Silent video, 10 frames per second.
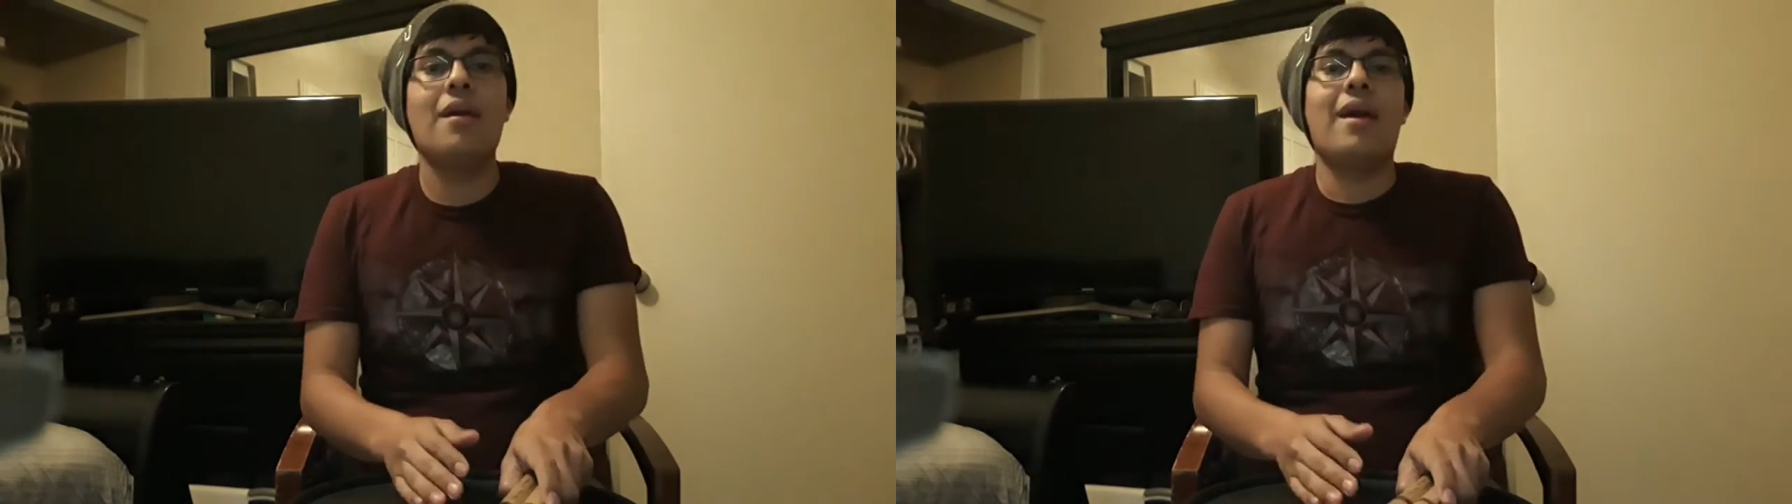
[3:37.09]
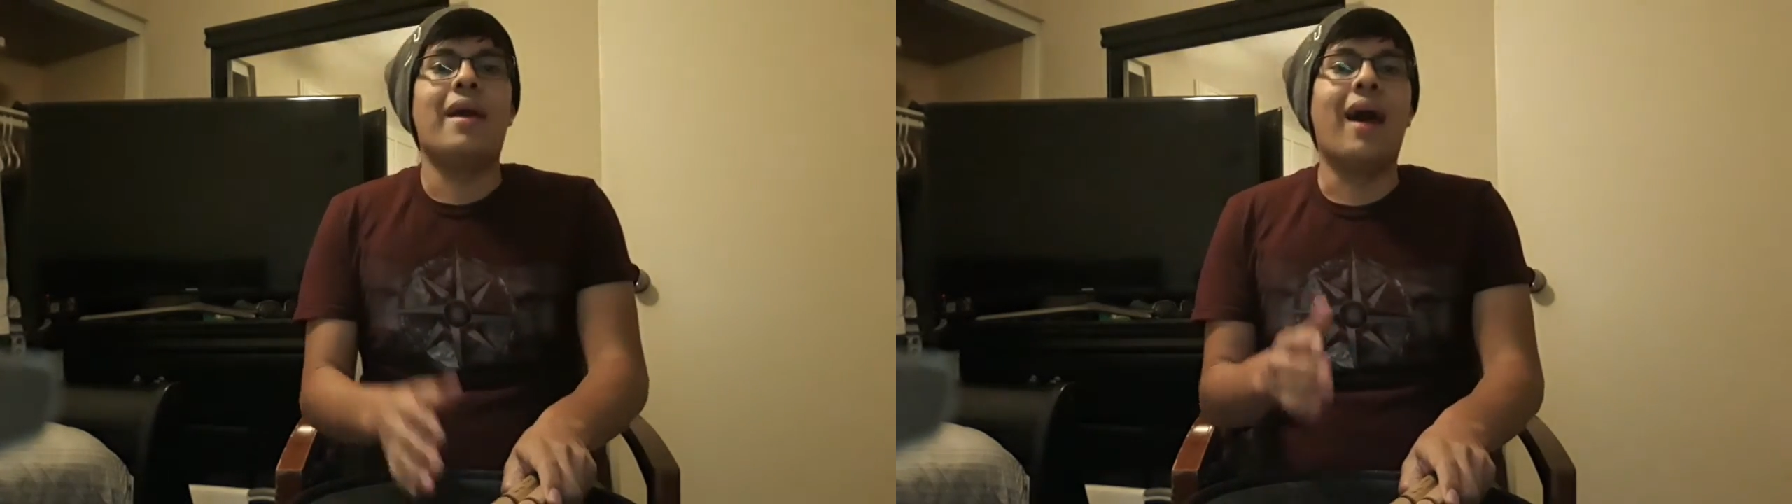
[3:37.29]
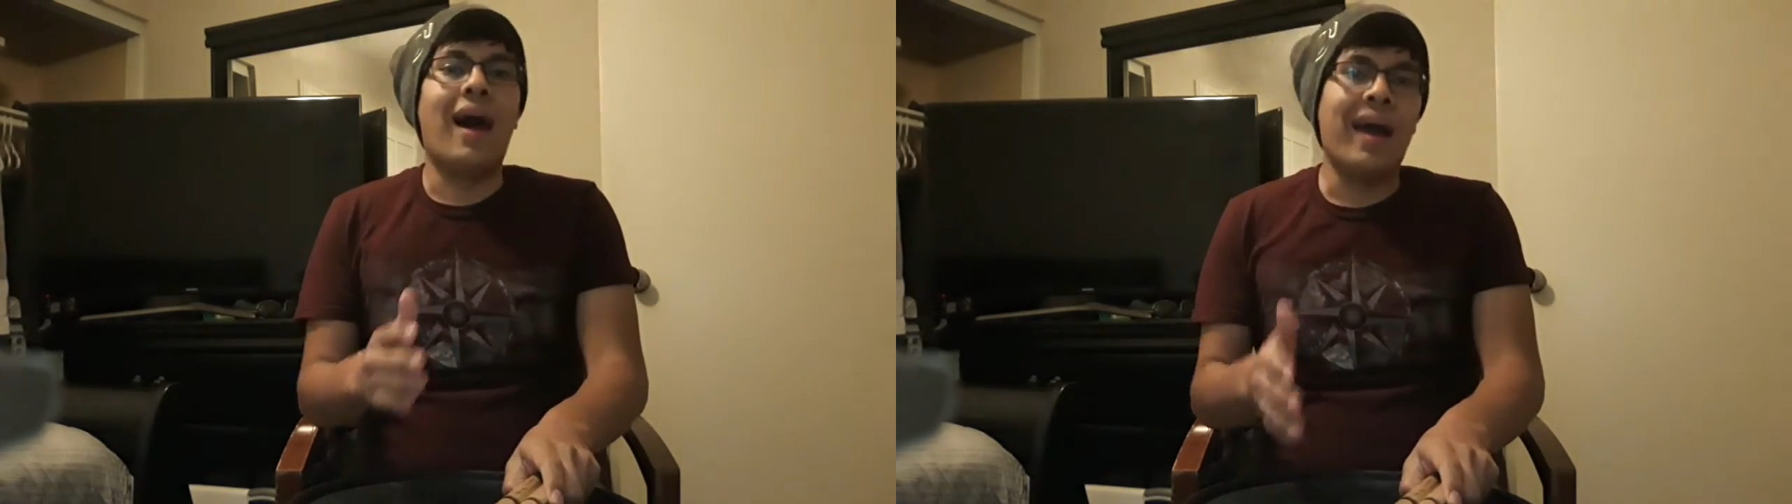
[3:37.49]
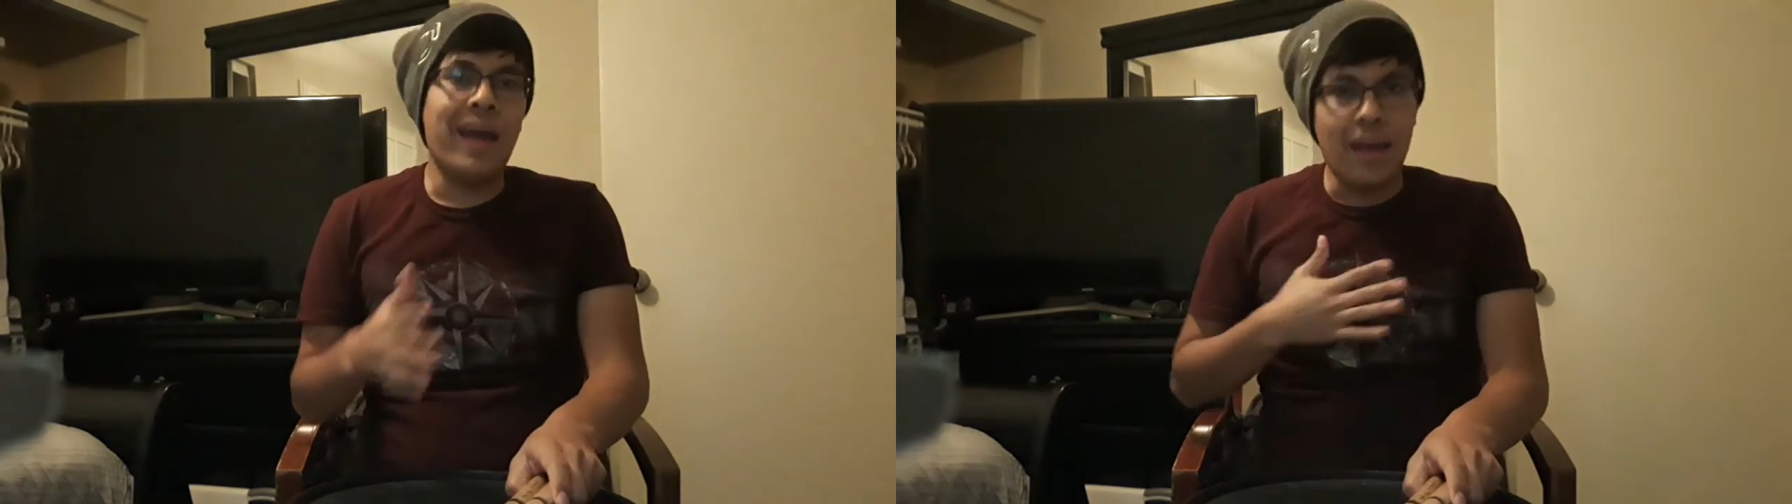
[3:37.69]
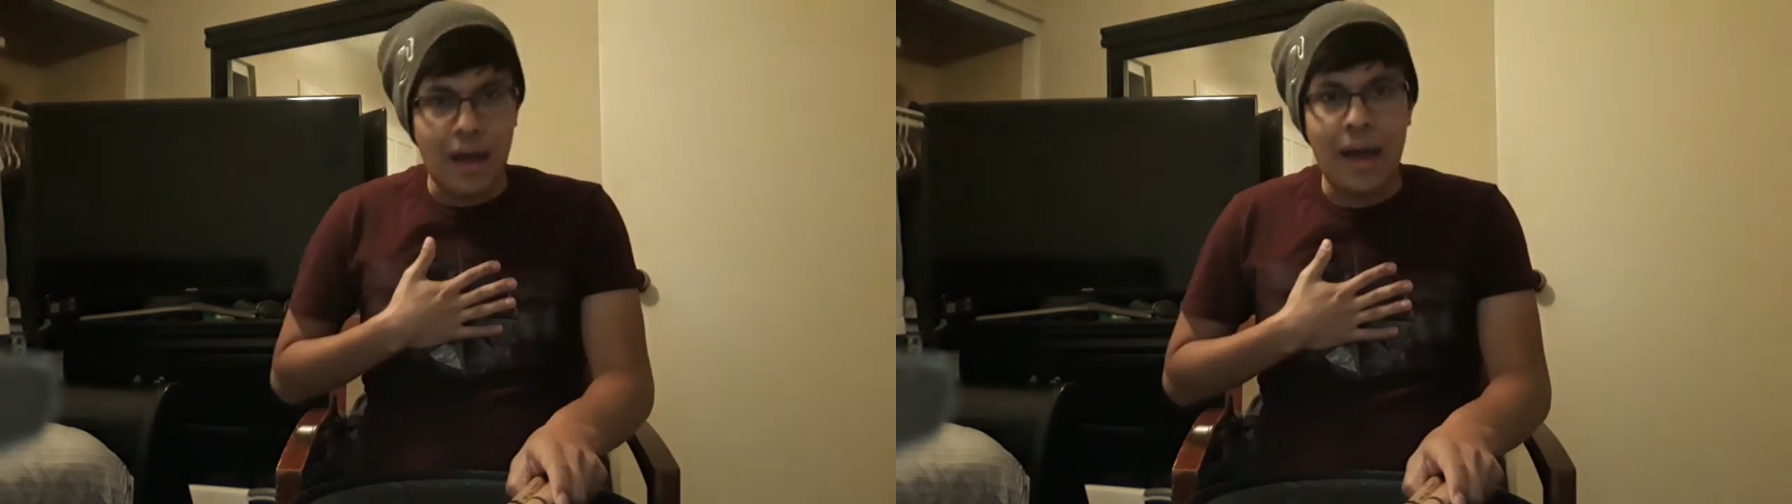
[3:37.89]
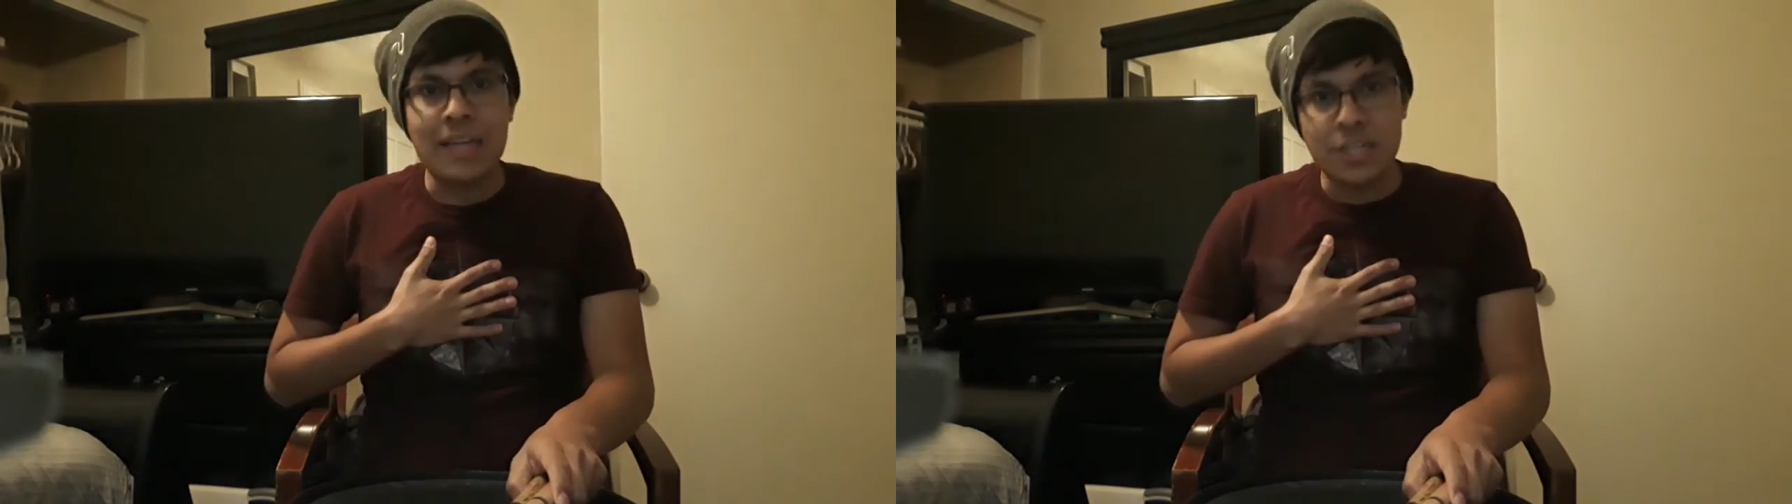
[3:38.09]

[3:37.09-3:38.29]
and I